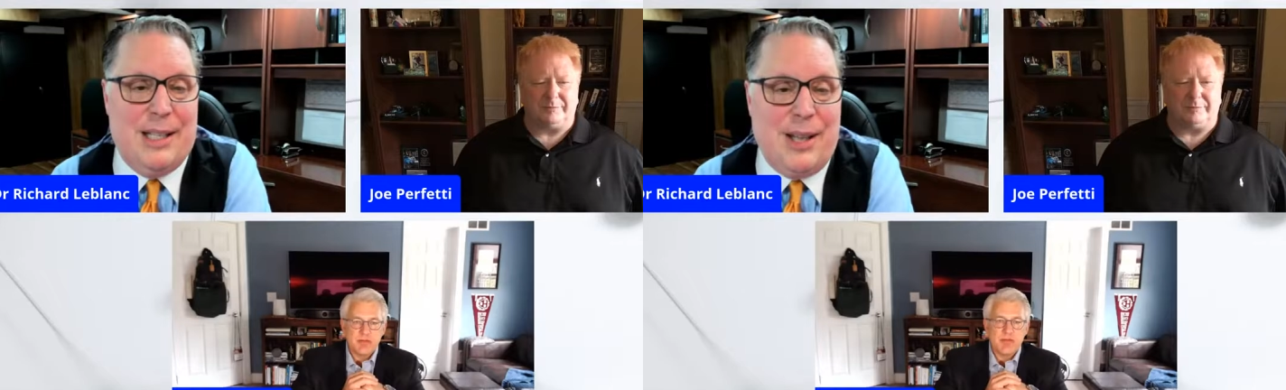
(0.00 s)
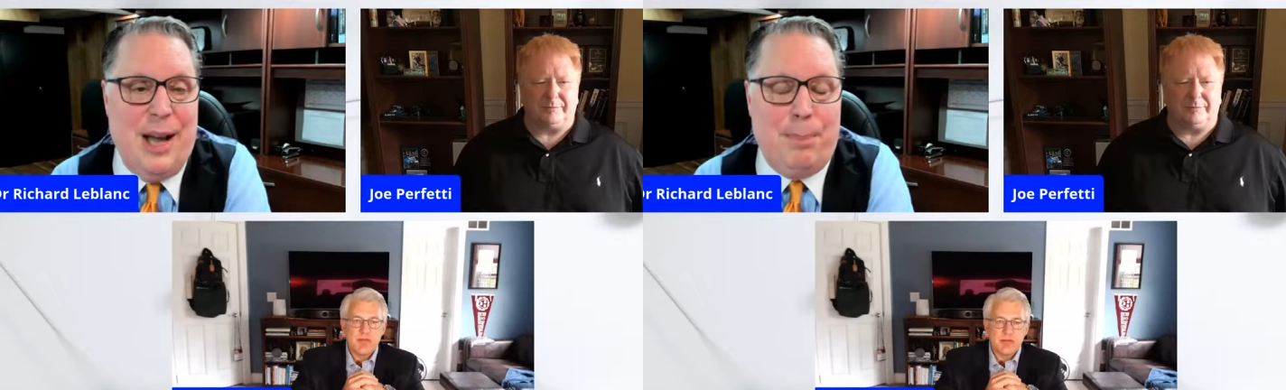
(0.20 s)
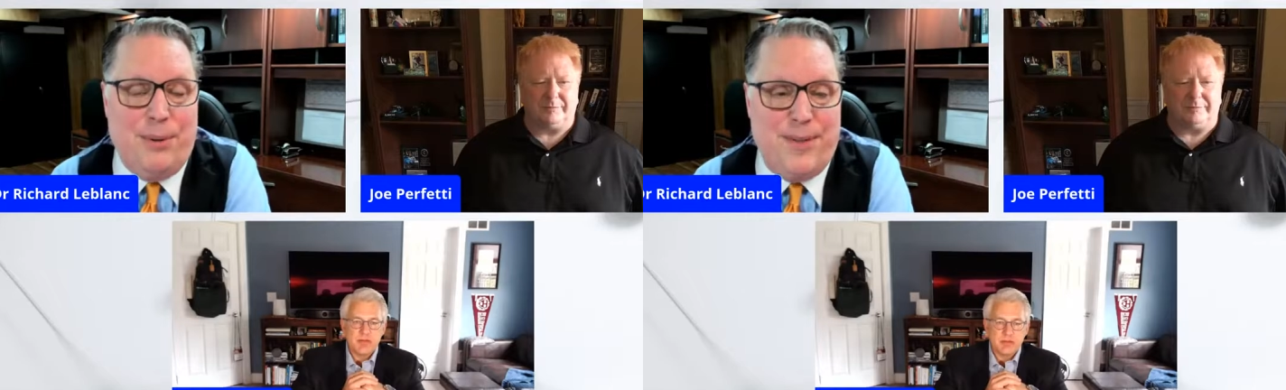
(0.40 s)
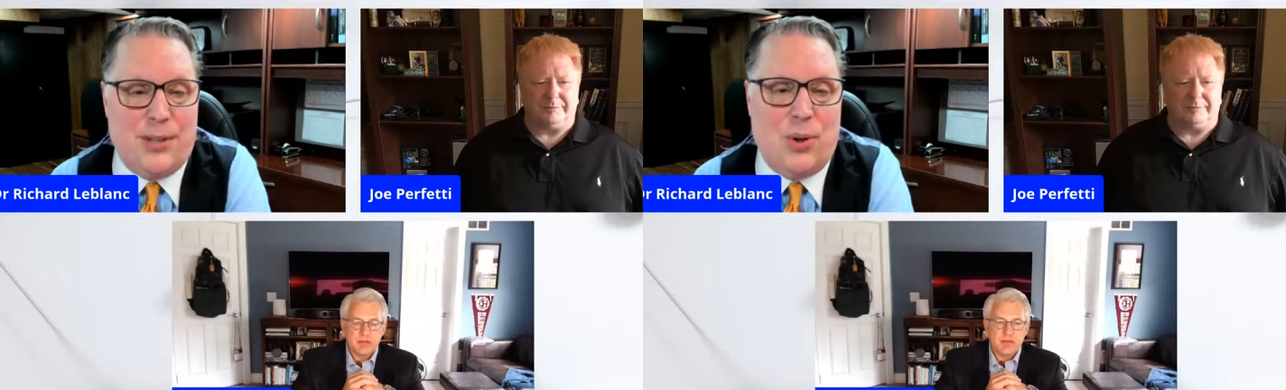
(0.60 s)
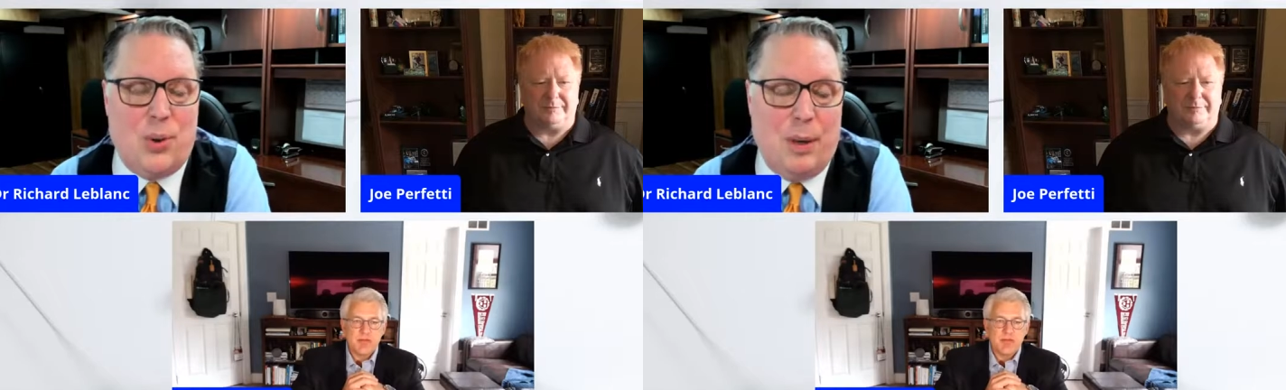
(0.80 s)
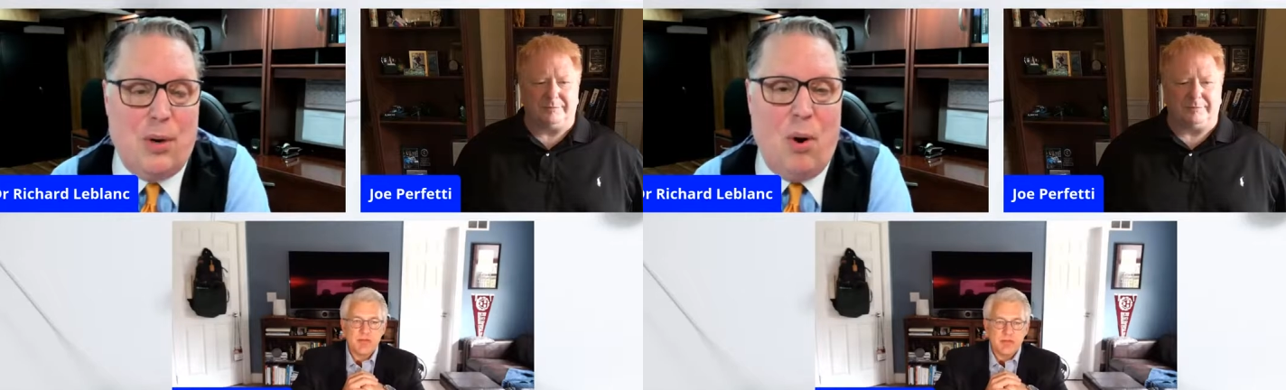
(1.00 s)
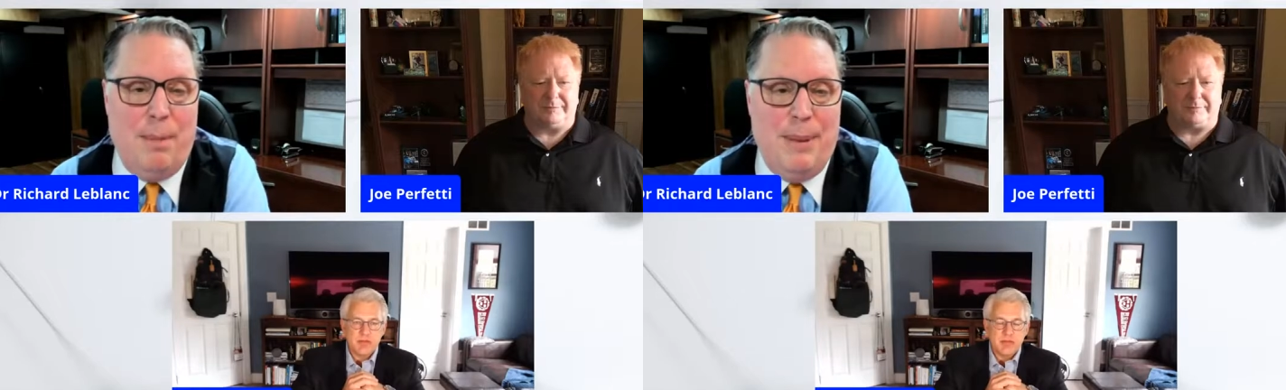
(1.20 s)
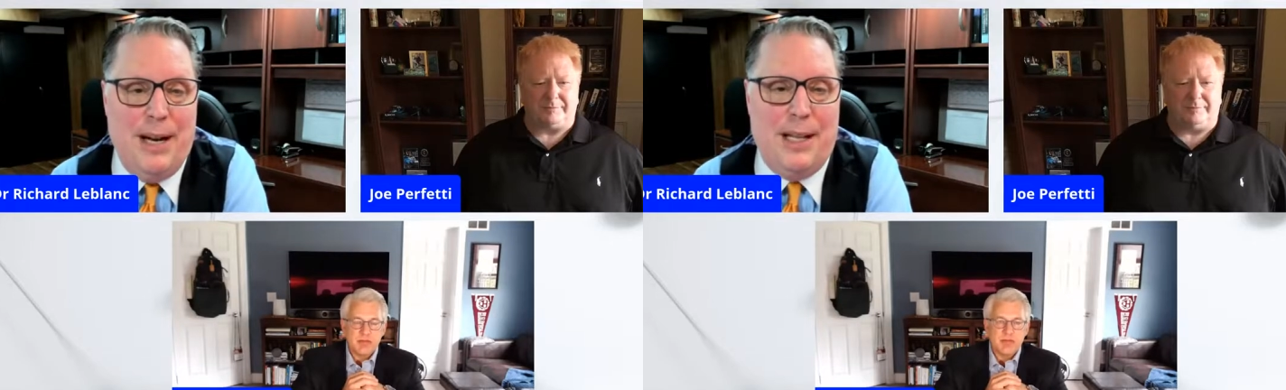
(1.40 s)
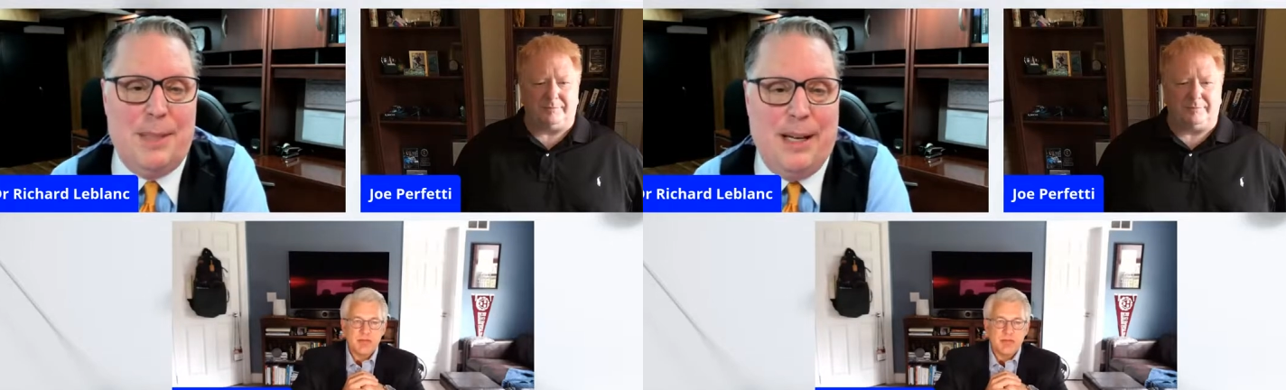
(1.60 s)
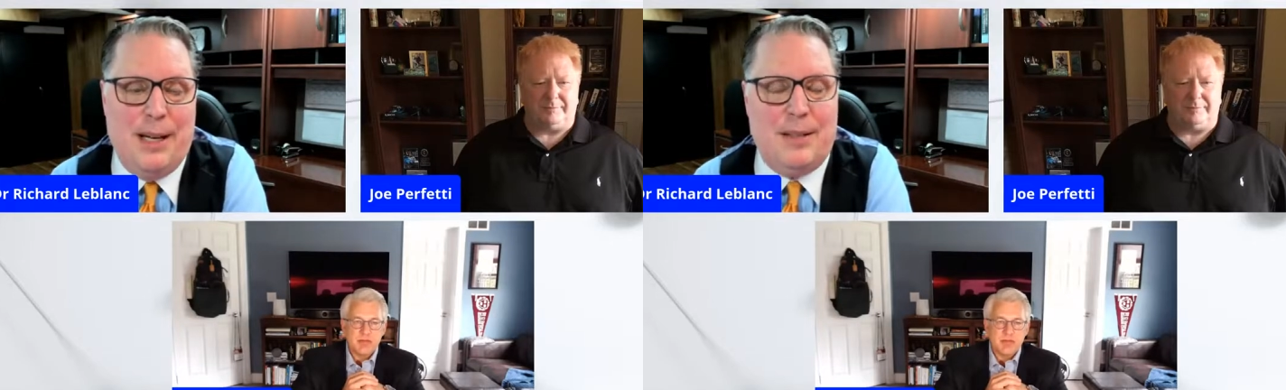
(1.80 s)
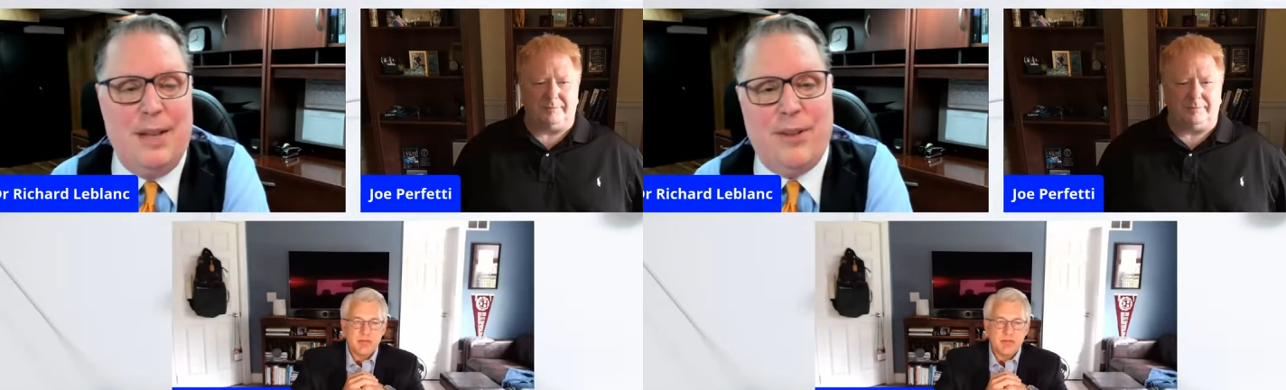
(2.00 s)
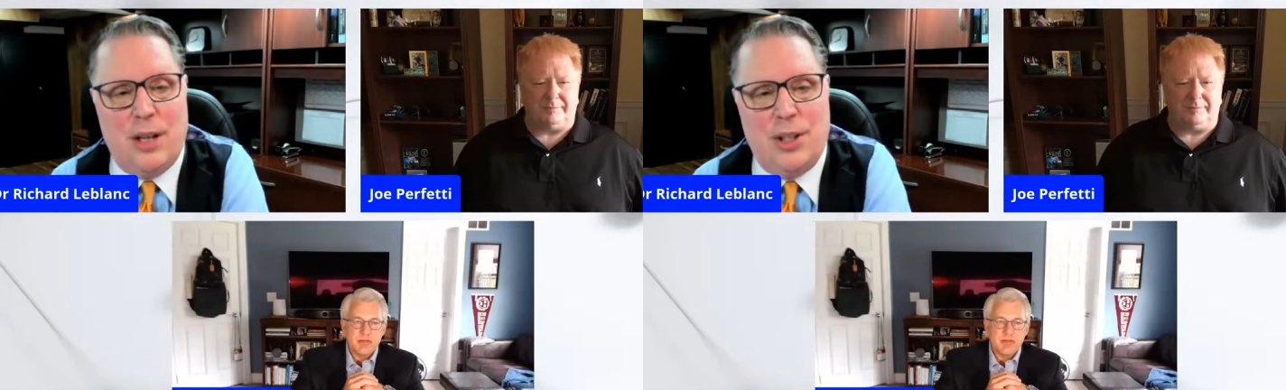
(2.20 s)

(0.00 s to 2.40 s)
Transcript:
Speaker 1: I mean, some professors record meetings because